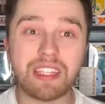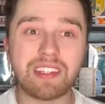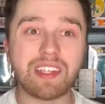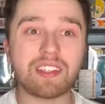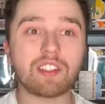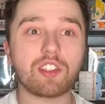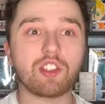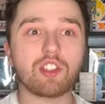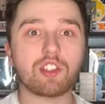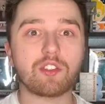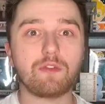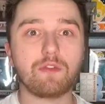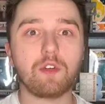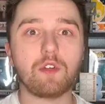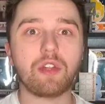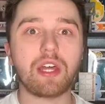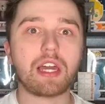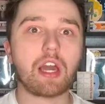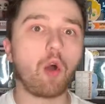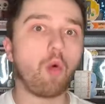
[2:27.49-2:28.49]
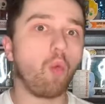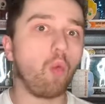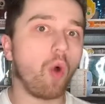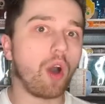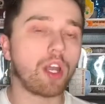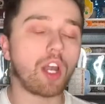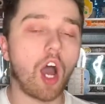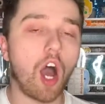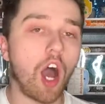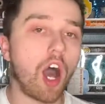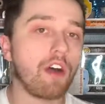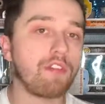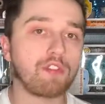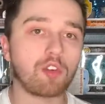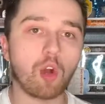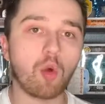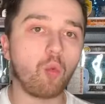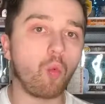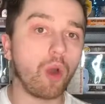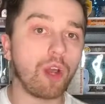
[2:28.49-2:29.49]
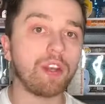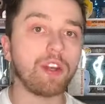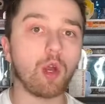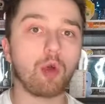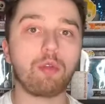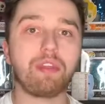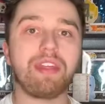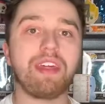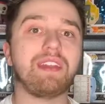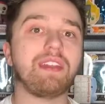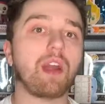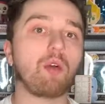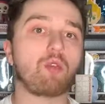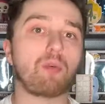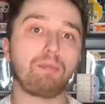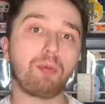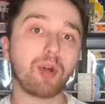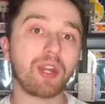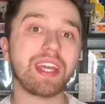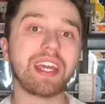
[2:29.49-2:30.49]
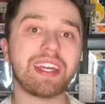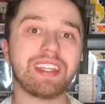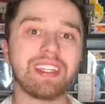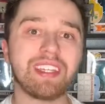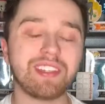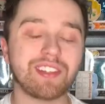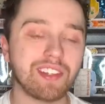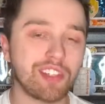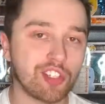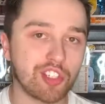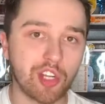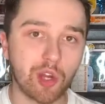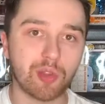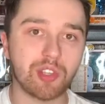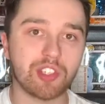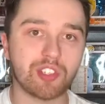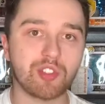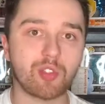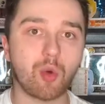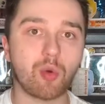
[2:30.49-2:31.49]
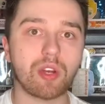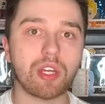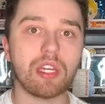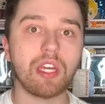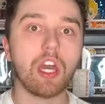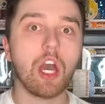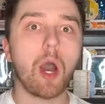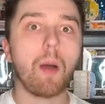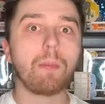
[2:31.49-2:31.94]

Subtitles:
It doesn't just feel like a one-off or a one-note thing that we're putting in here to show the story,